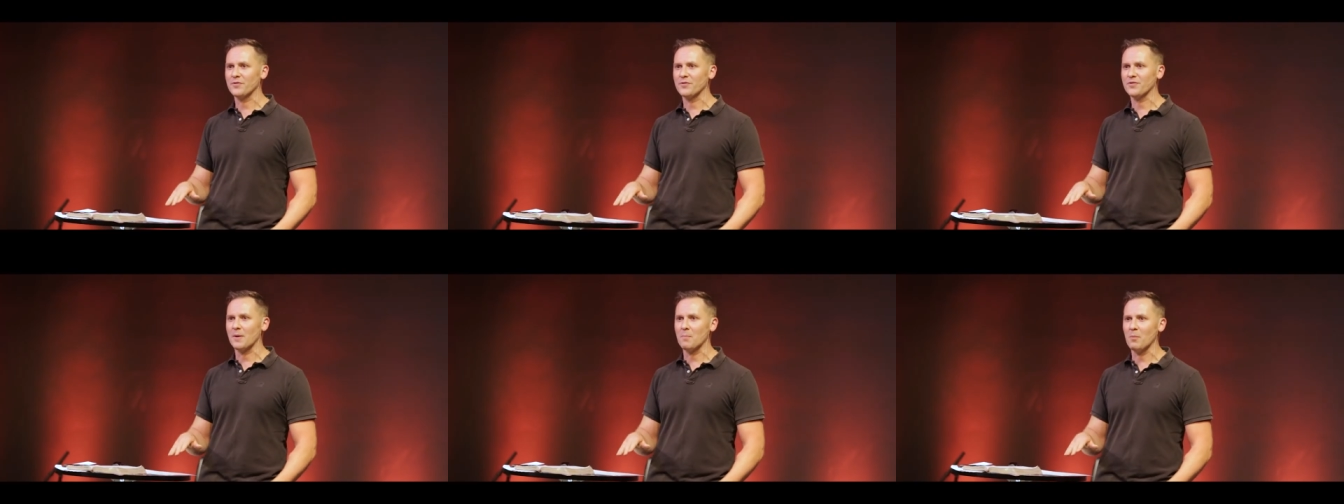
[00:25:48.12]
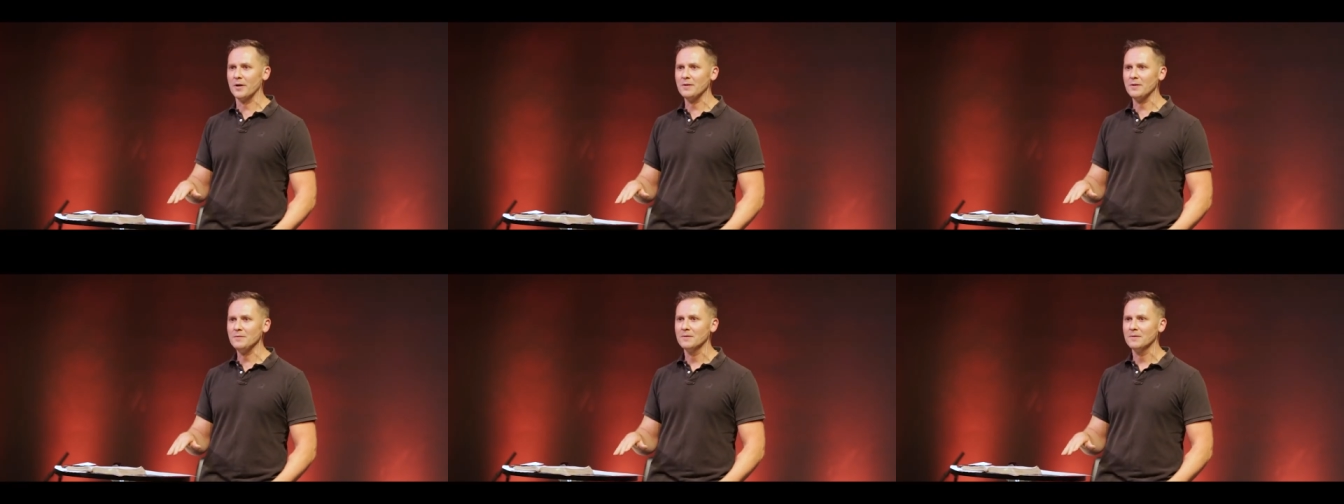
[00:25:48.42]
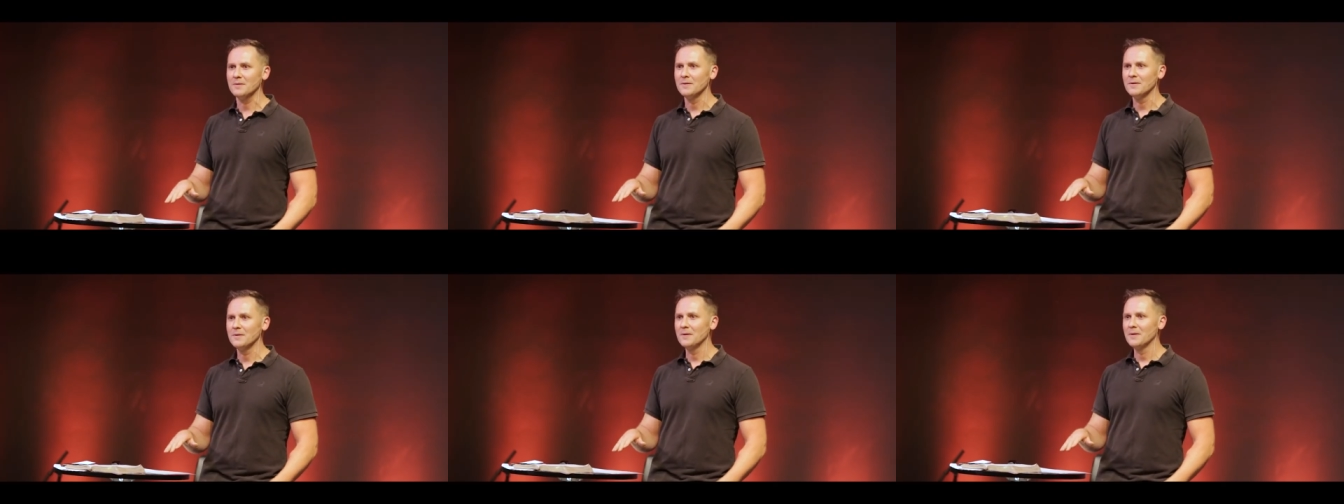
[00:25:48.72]
with someone
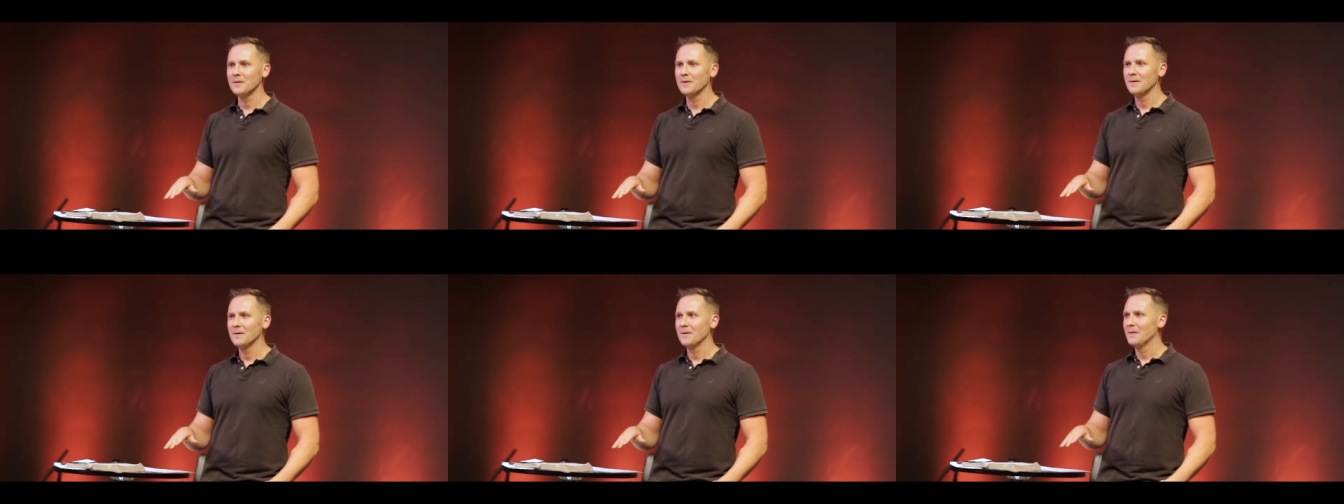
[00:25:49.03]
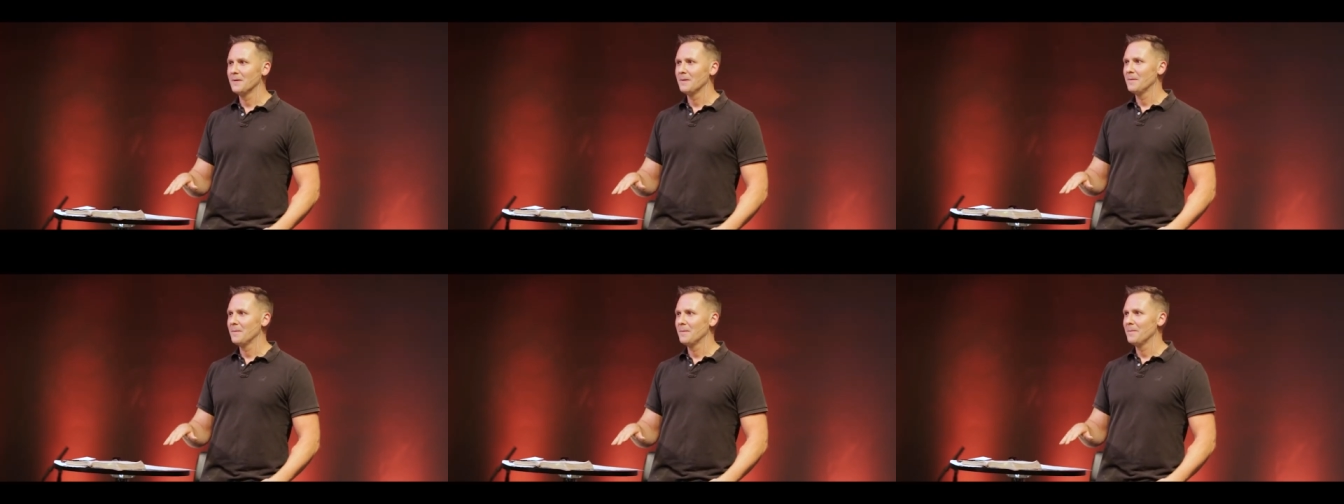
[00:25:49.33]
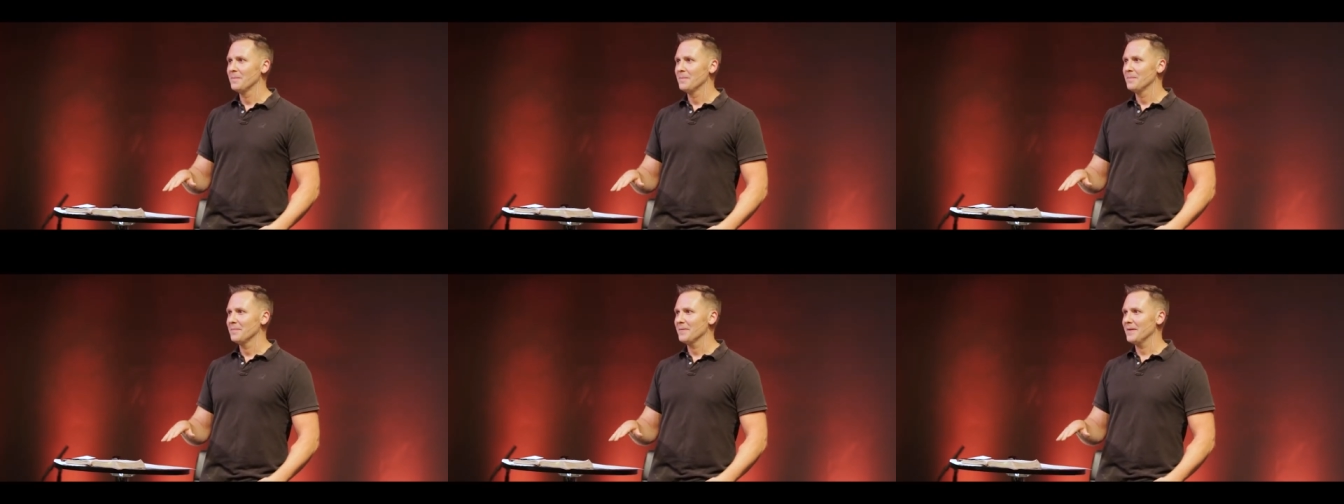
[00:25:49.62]

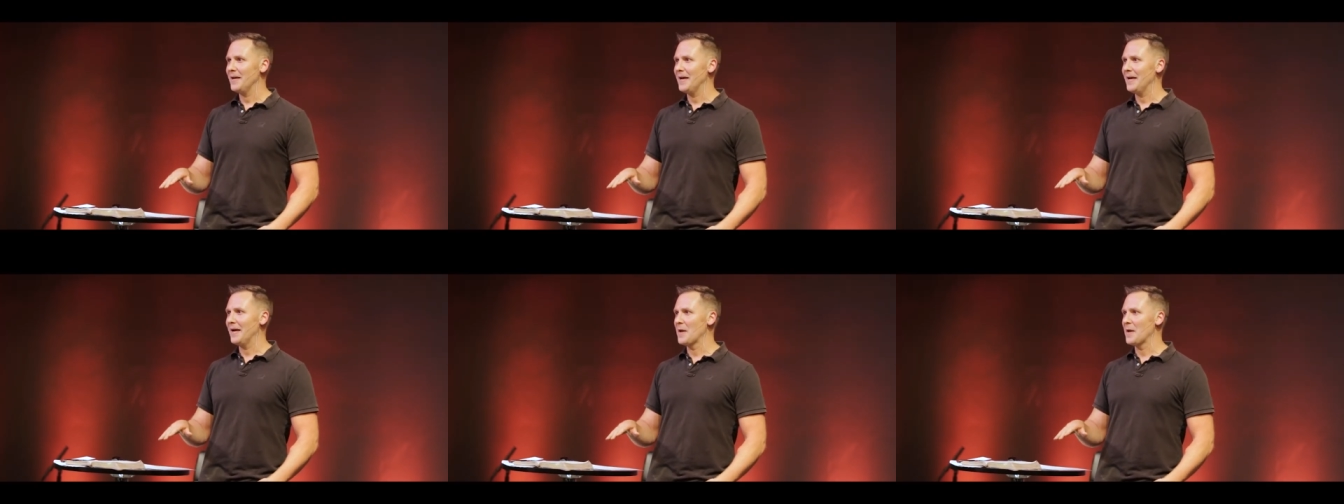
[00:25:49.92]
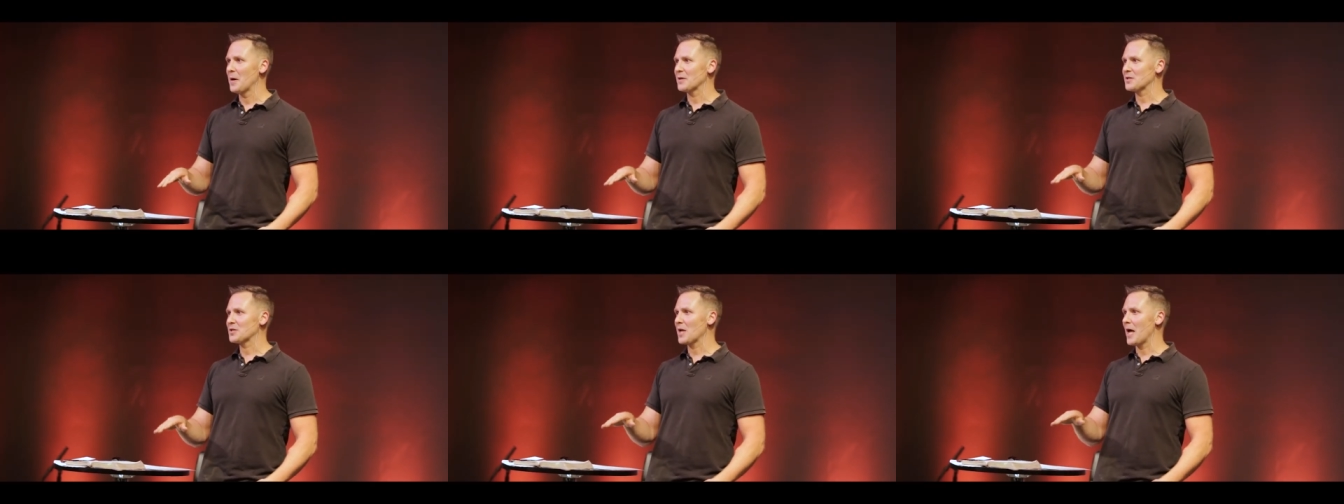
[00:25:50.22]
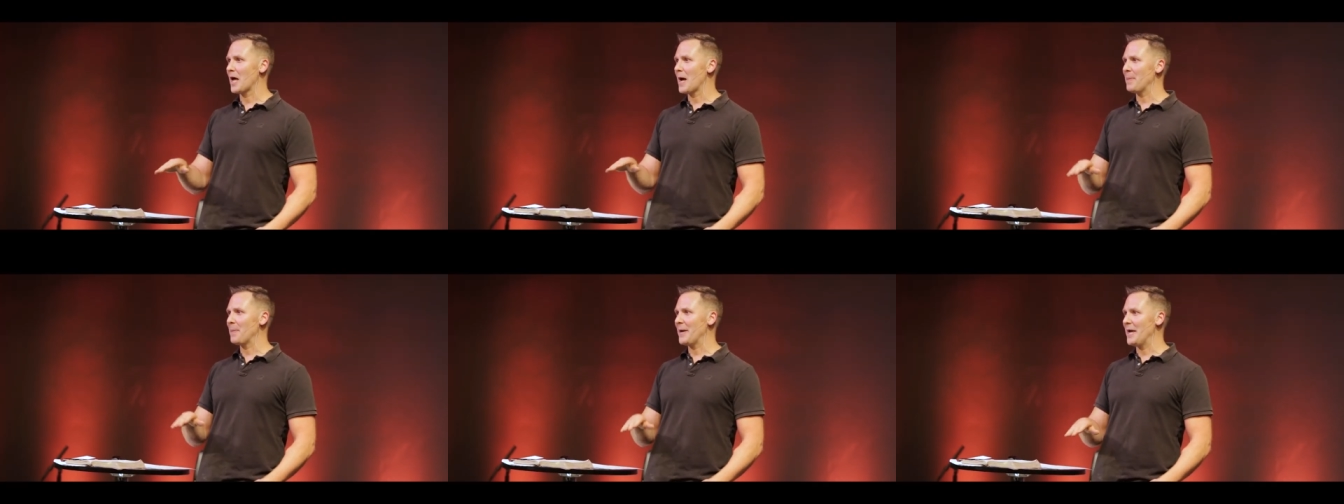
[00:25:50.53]
and they're a
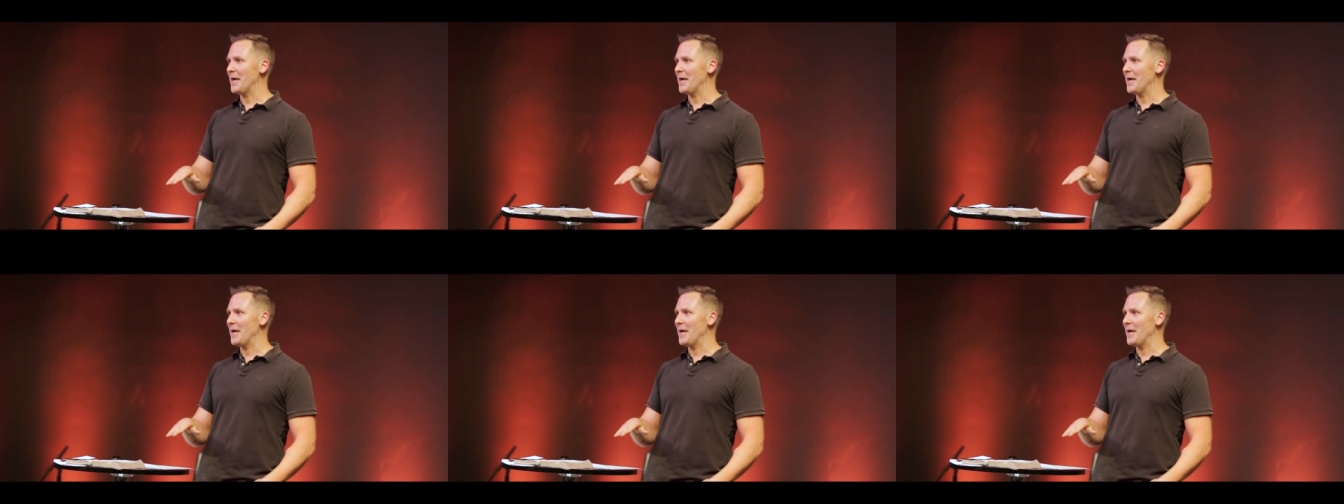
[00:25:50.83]
sloppy